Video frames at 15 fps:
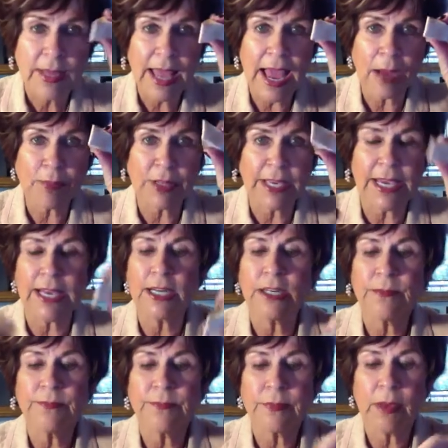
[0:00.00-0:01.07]
applicator.
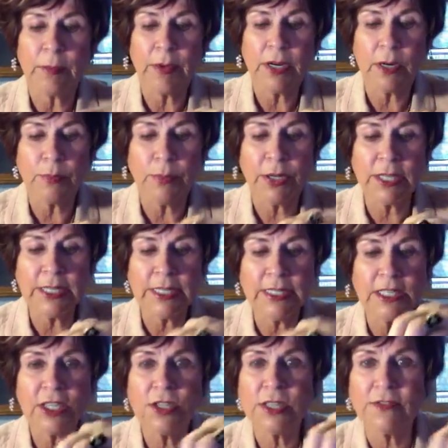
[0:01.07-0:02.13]
I'm going to put it
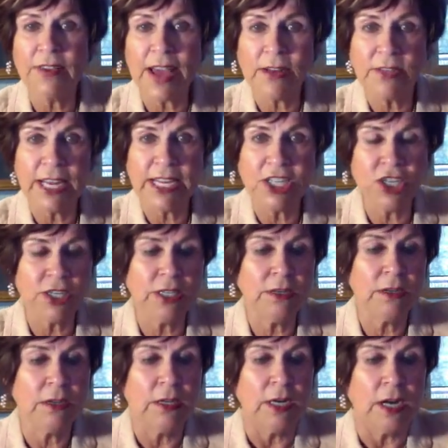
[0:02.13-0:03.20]
into the foundation.
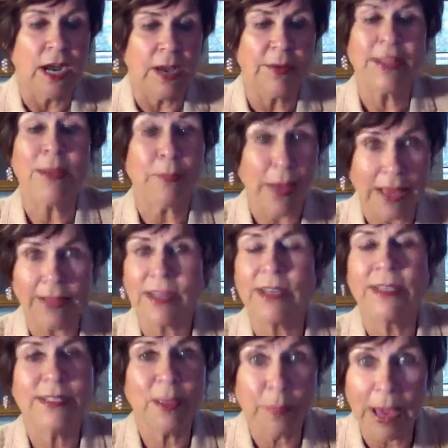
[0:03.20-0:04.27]
I mean
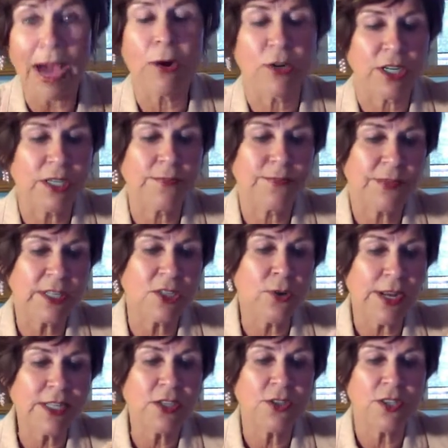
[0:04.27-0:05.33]
the powder, the
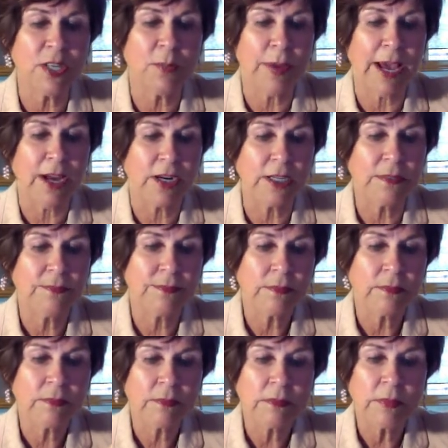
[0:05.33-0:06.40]
translucent powder.
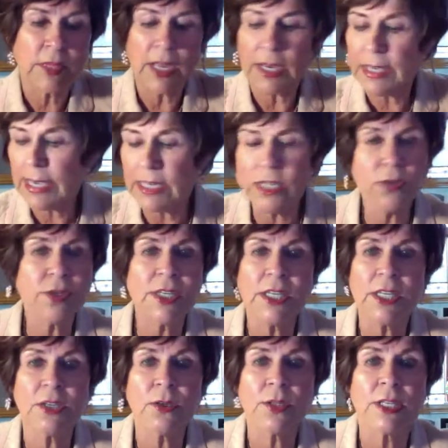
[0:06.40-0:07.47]
Again, you can
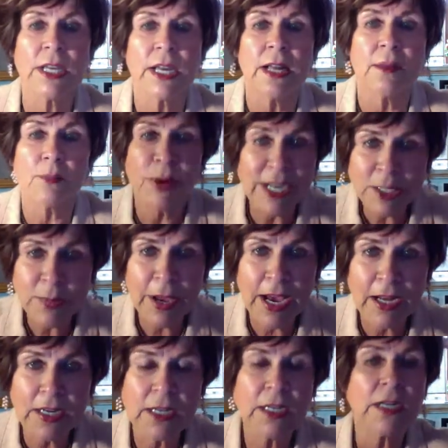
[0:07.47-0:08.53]
use pressed
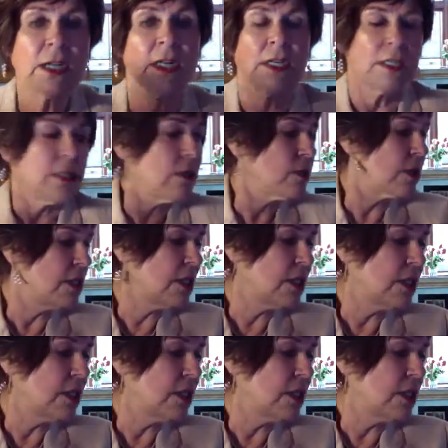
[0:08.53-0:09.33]
powder, you can